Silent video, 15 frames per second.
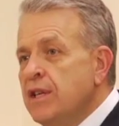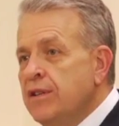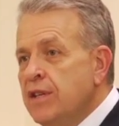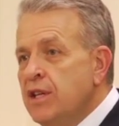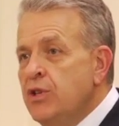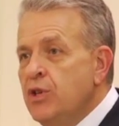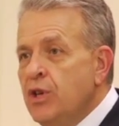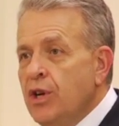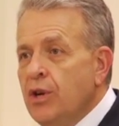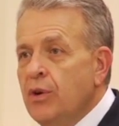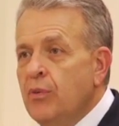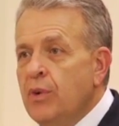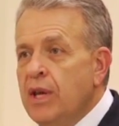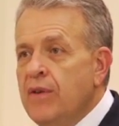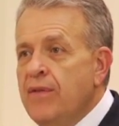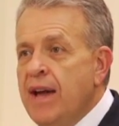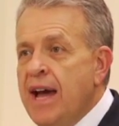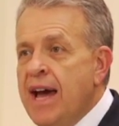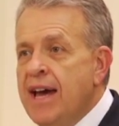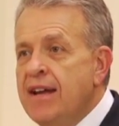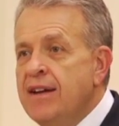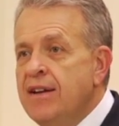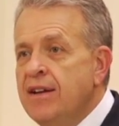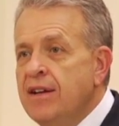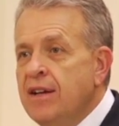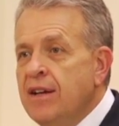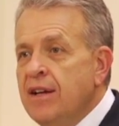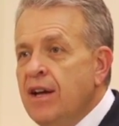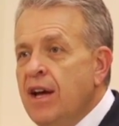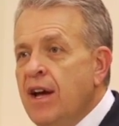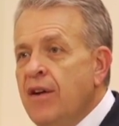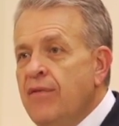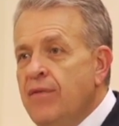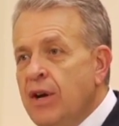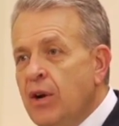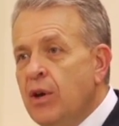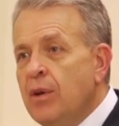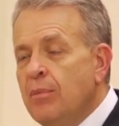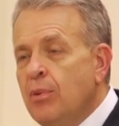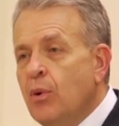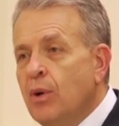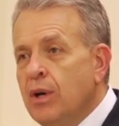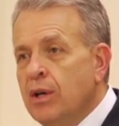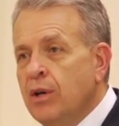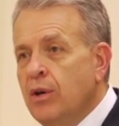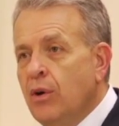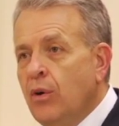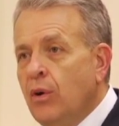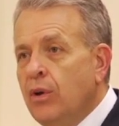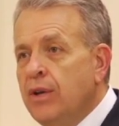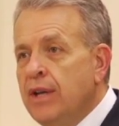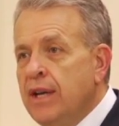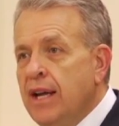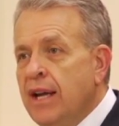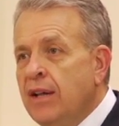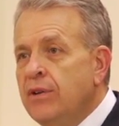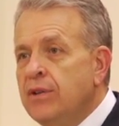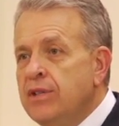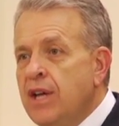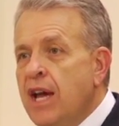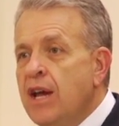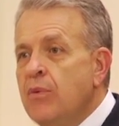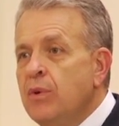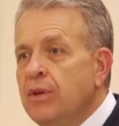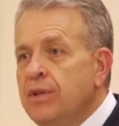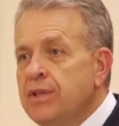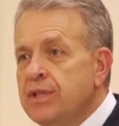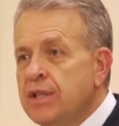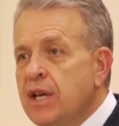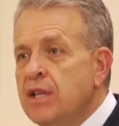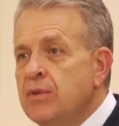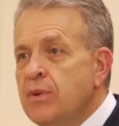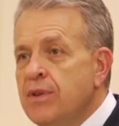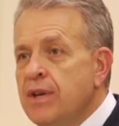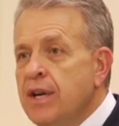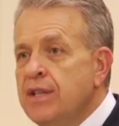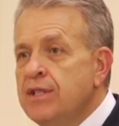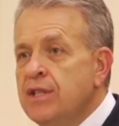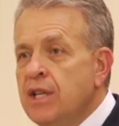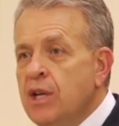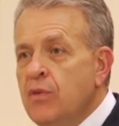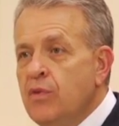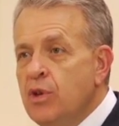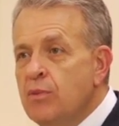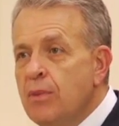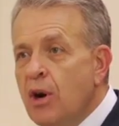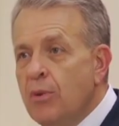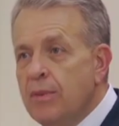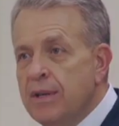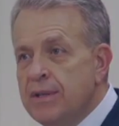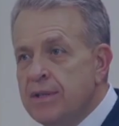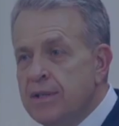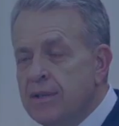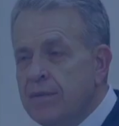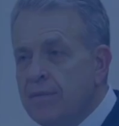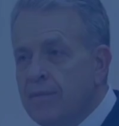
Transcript: that this year we have added a very important goal that Elder Tay will discuss with us in a few moments.